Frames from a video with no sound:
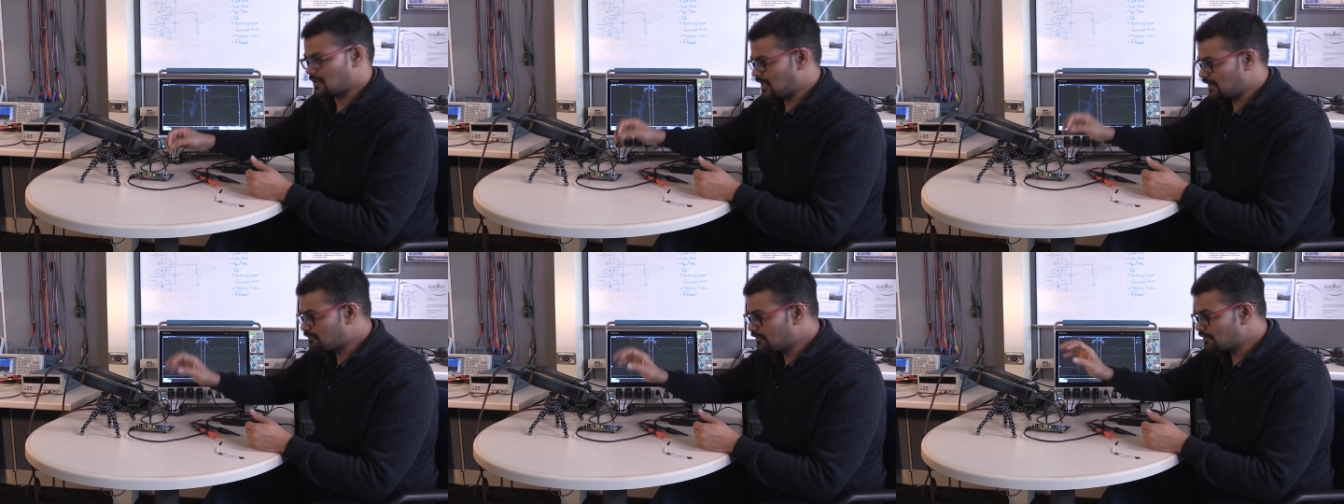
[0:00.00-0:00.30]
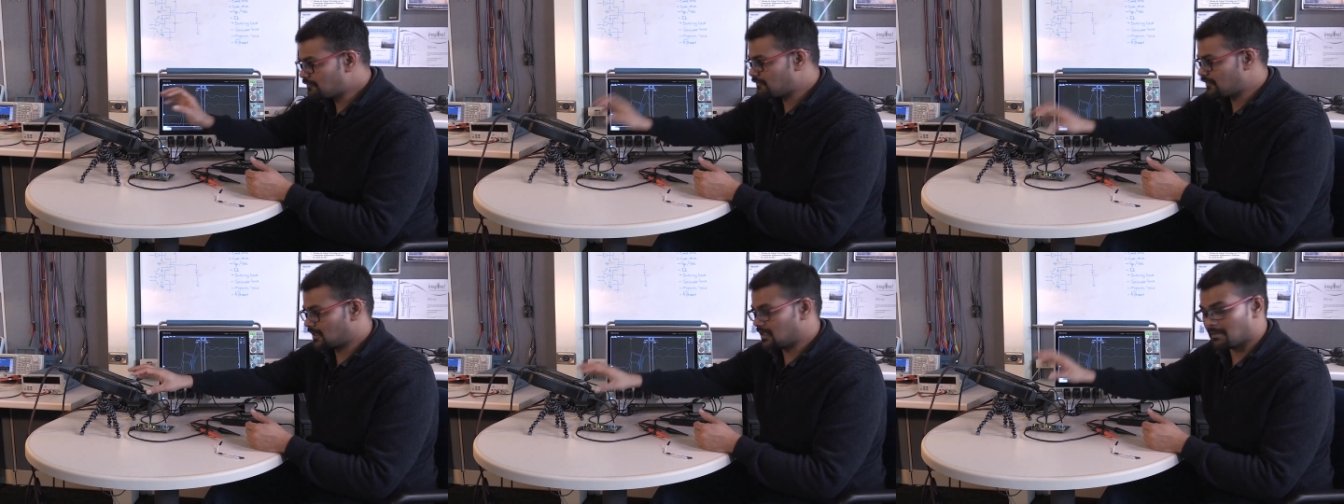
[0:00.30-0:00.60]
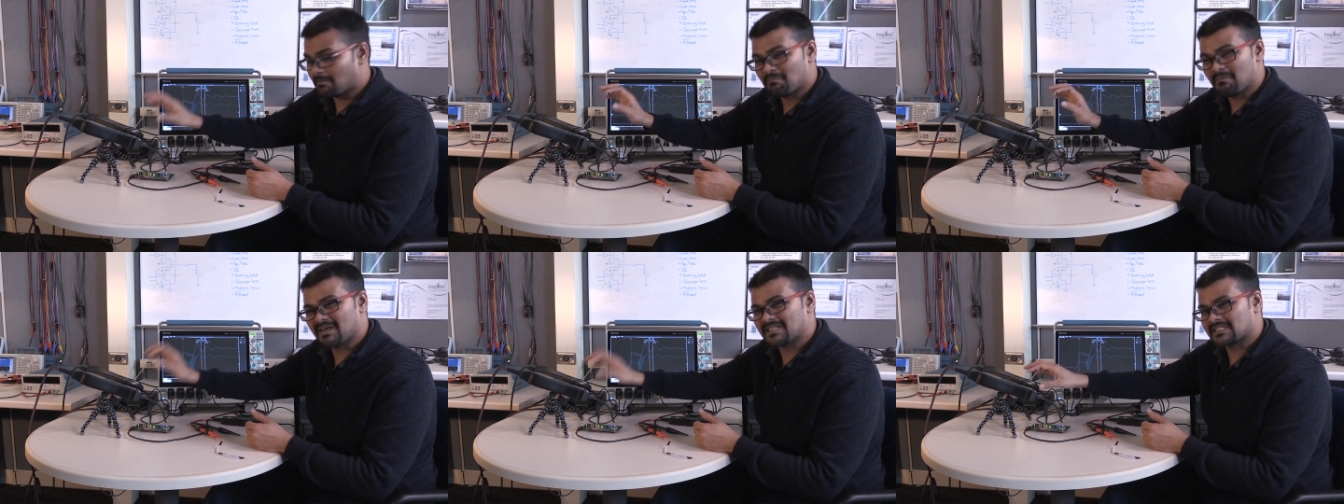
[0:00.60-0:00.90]
Even with
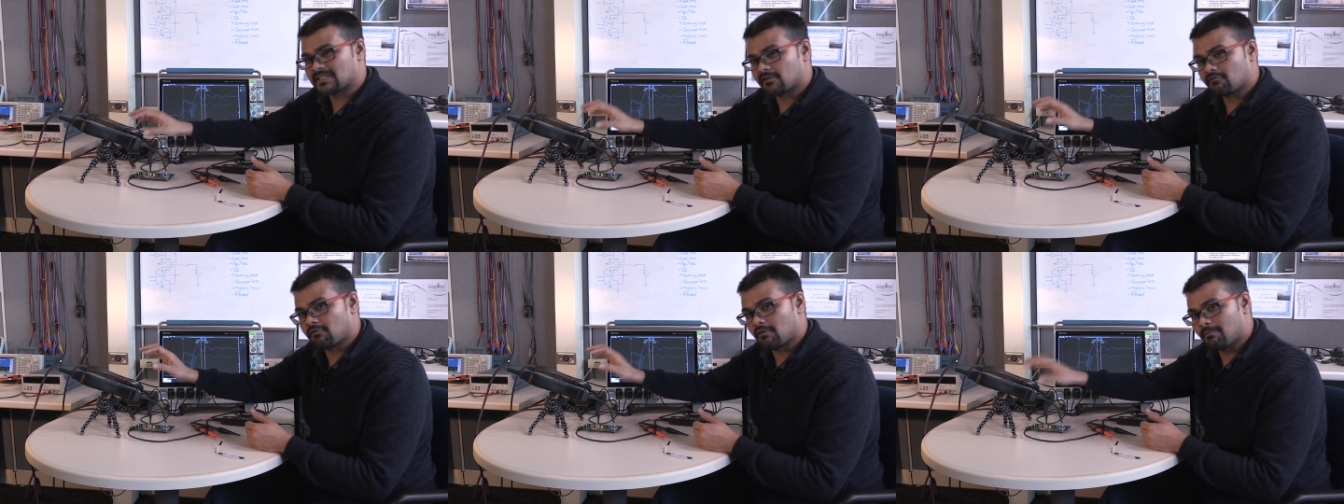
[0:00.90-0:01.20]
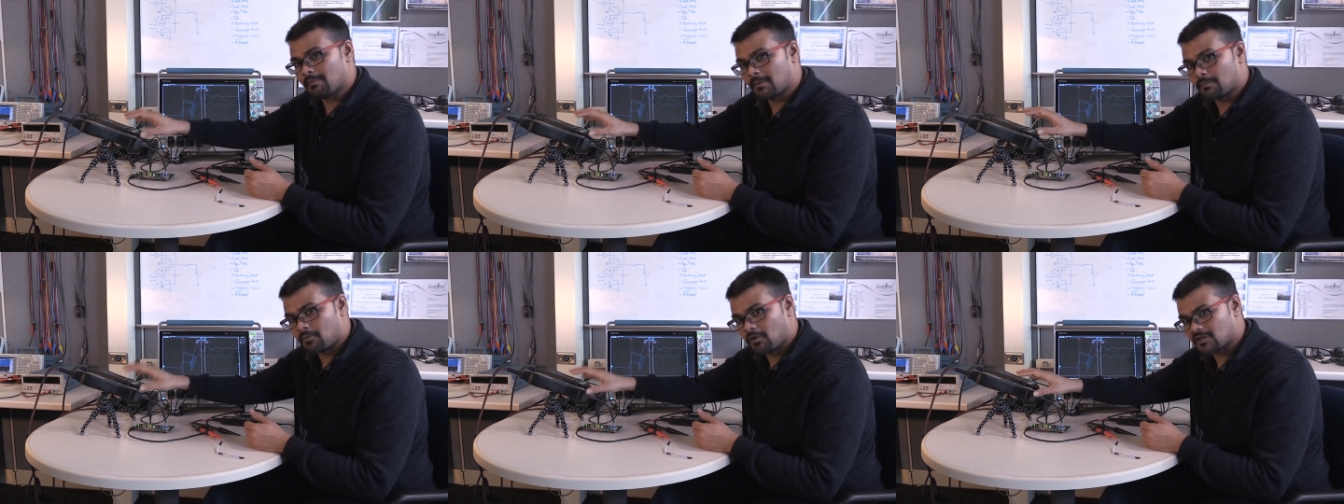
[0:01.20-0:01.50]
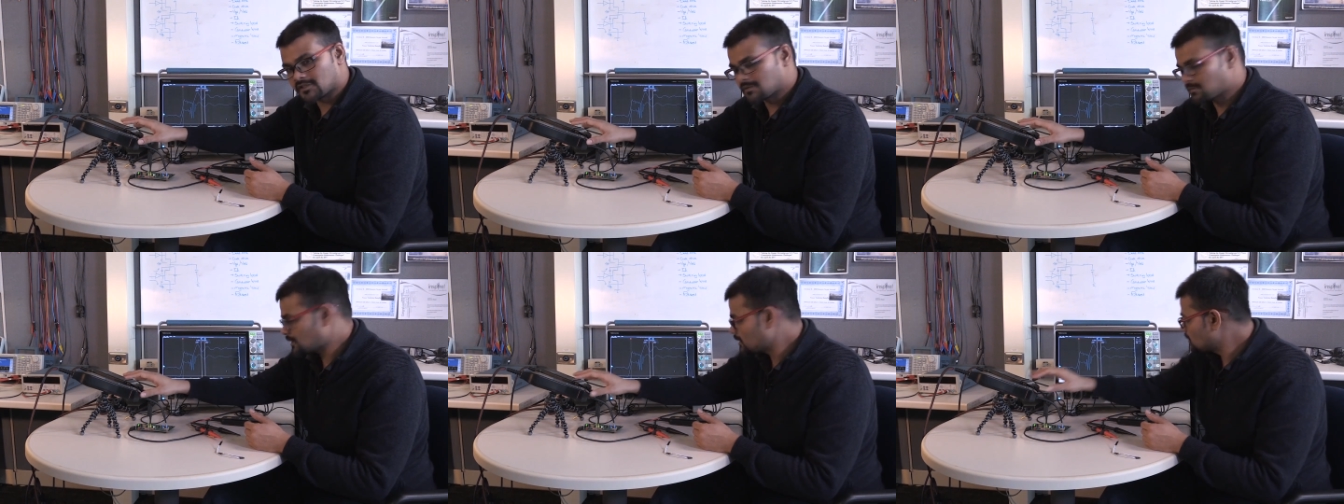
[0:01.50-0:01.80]
the best equipment
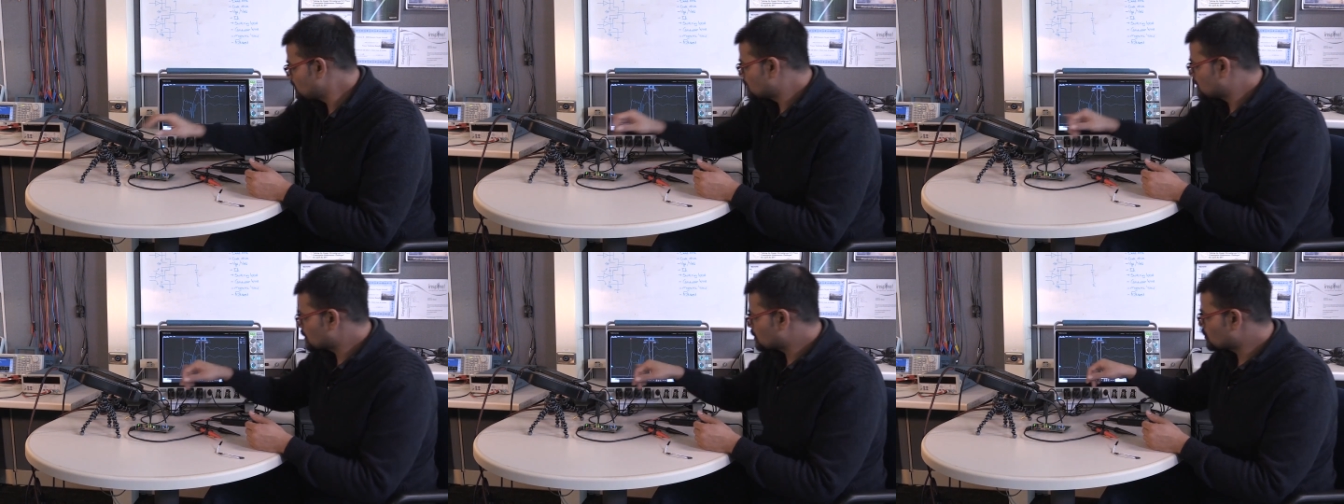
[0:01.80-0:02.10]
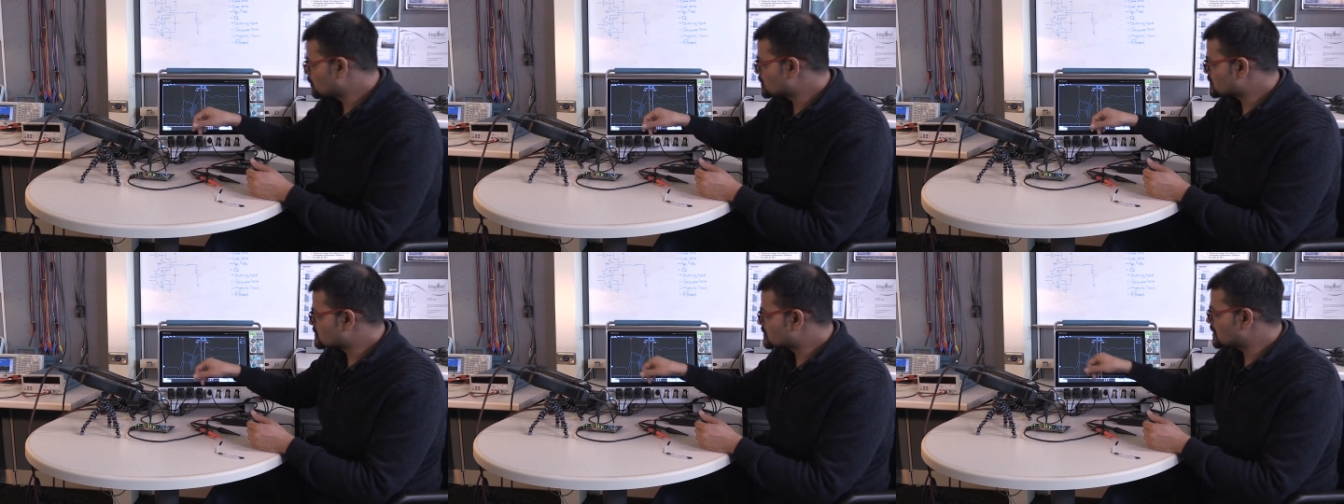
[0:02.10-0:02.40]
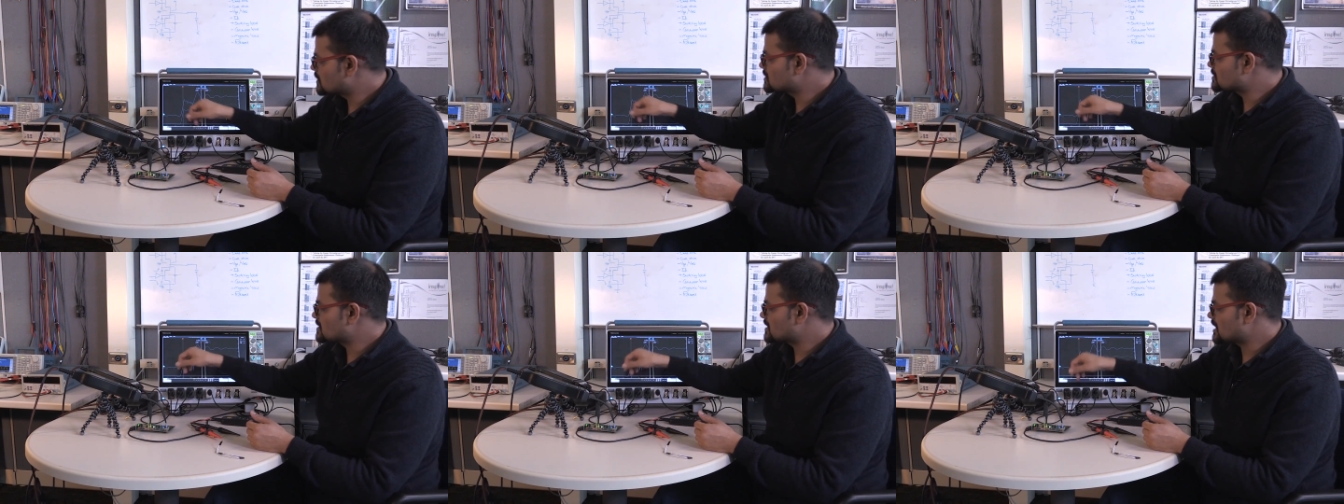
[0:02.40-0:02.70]
possible, you'll
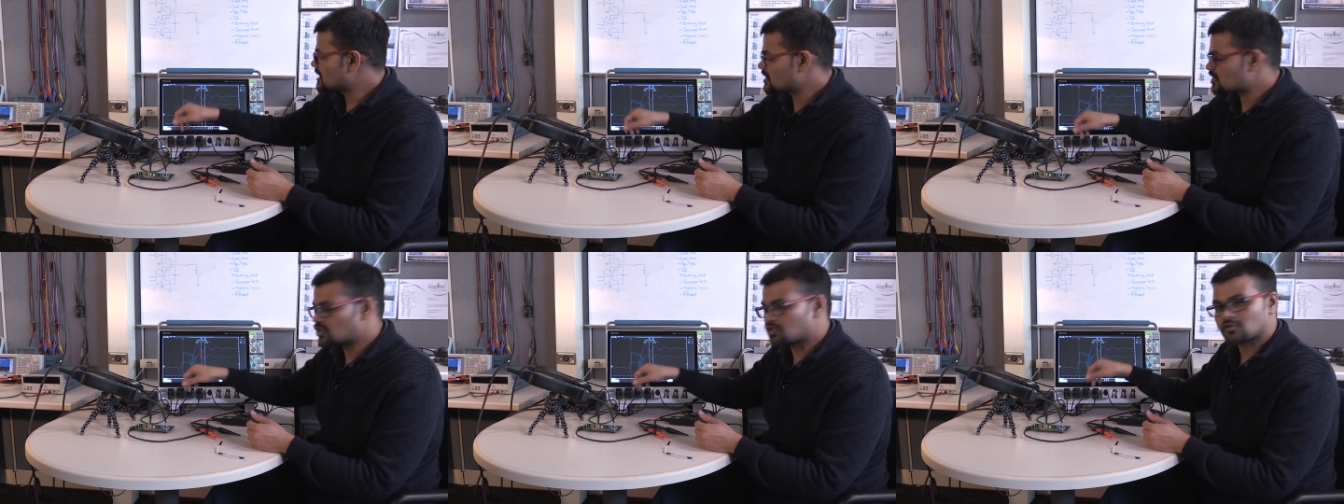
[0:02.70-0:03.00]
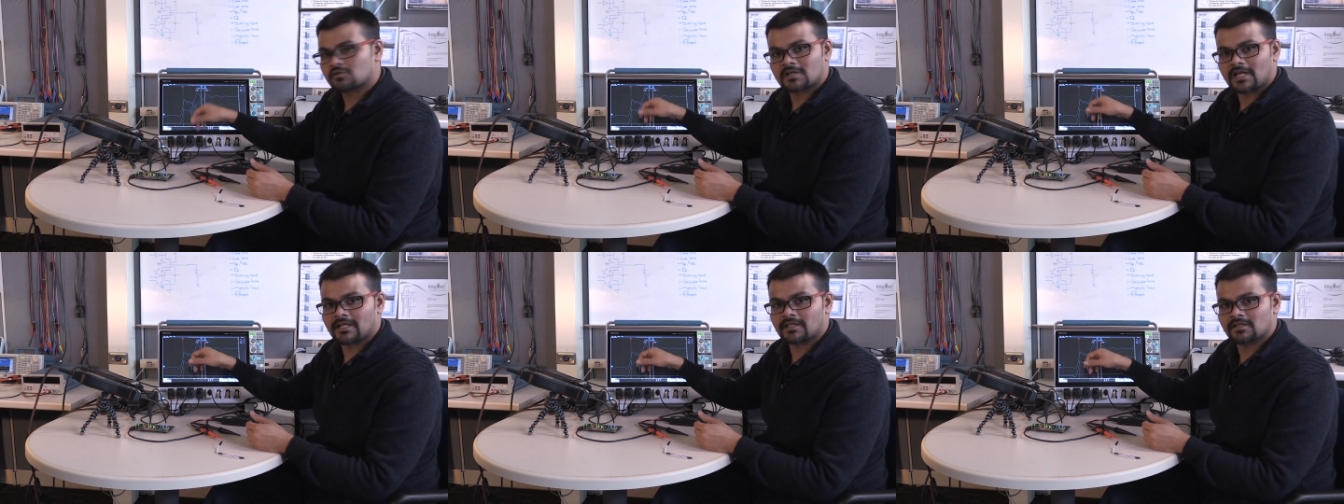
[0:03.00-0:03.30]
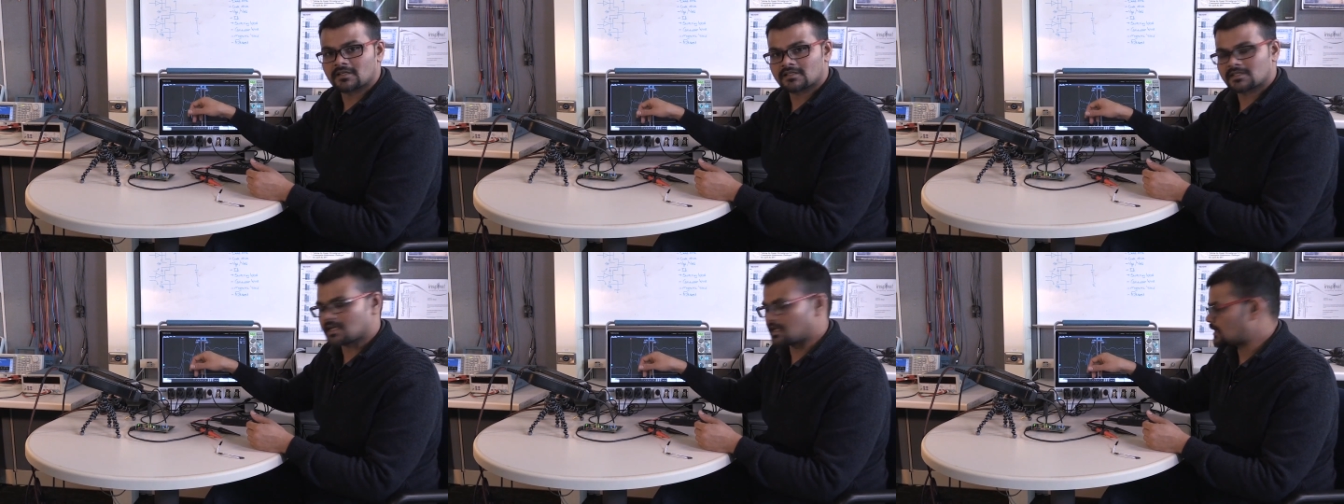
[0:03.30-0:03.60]
still see issues
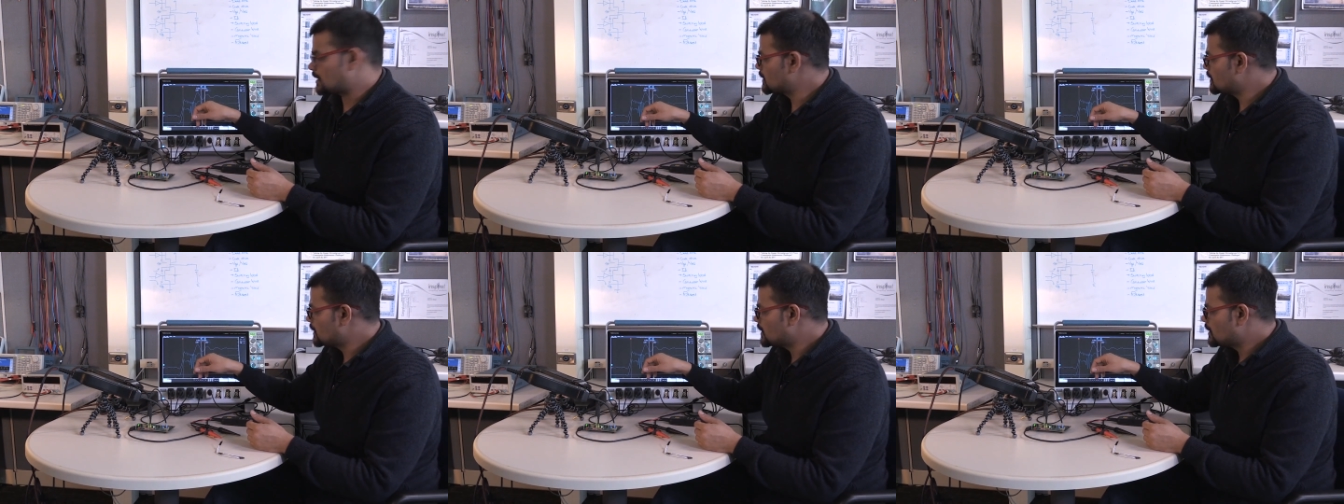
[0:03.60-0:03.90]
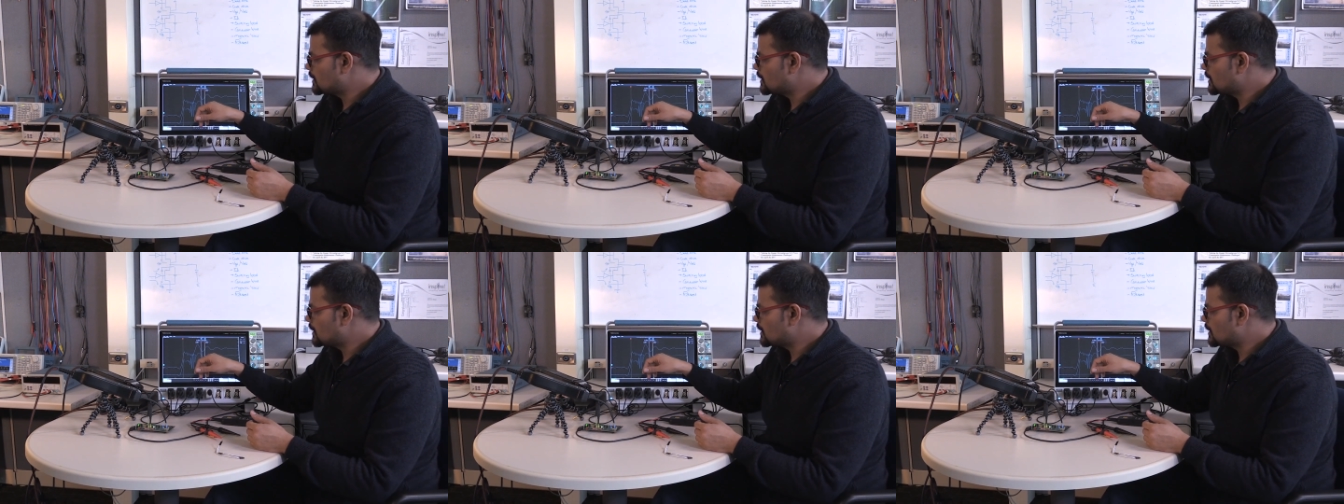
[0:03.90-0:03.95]
like this. And